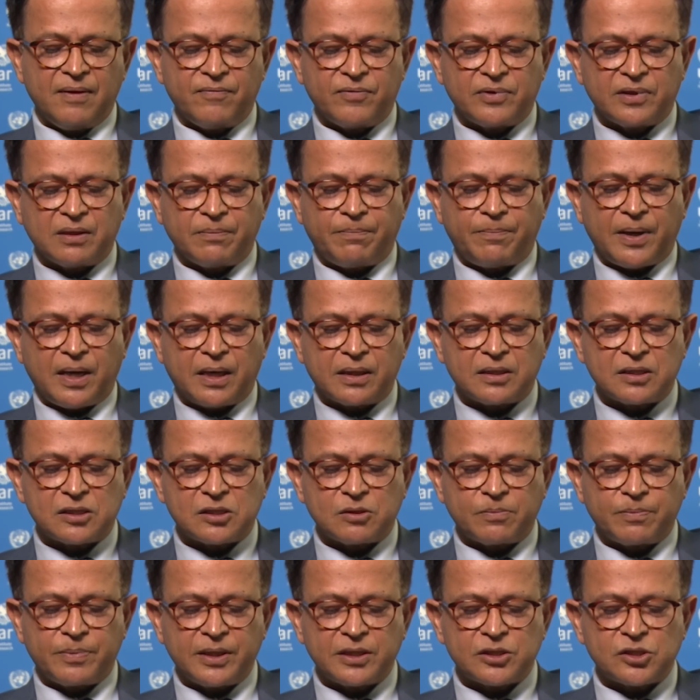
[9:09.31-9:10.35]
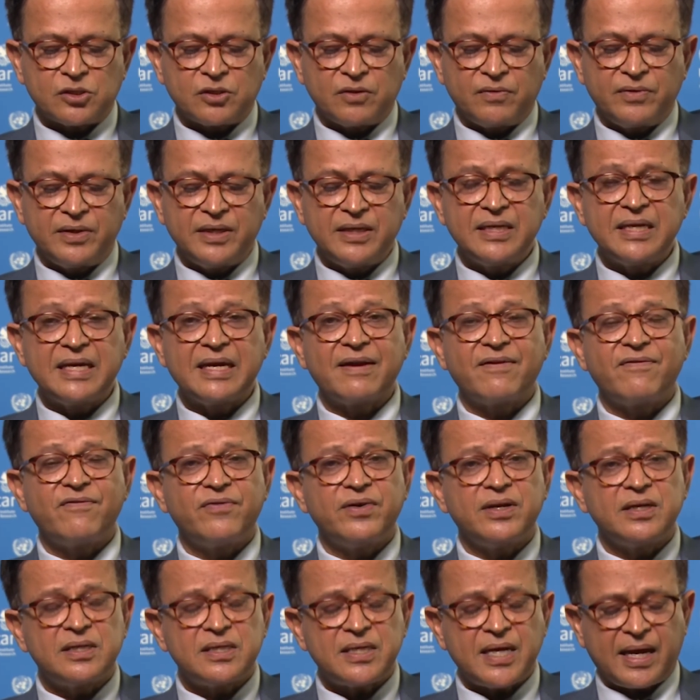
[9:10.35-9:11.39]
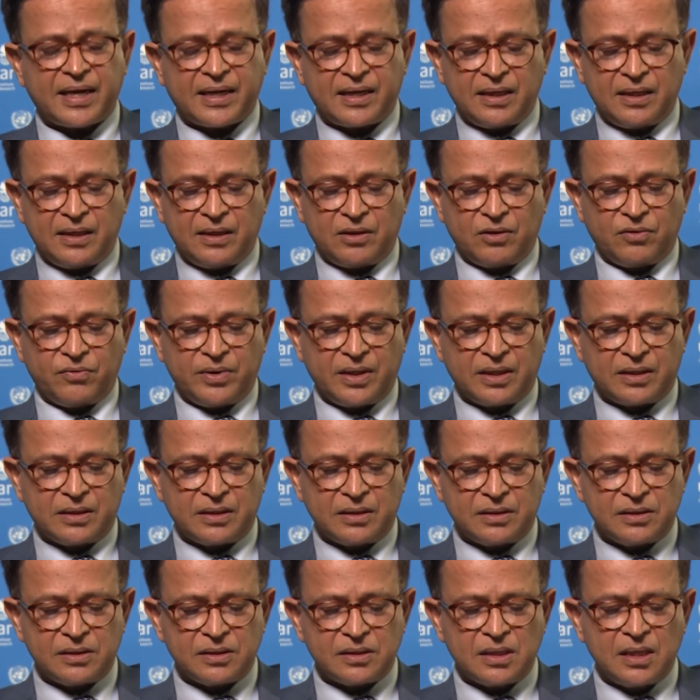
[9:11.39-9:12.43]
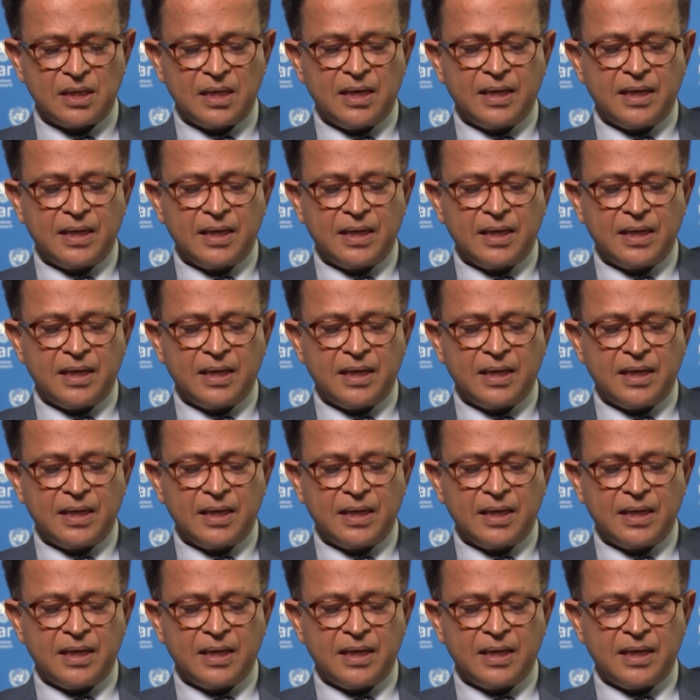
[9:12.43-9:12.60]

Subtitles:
with the participation of leading fintech innovators,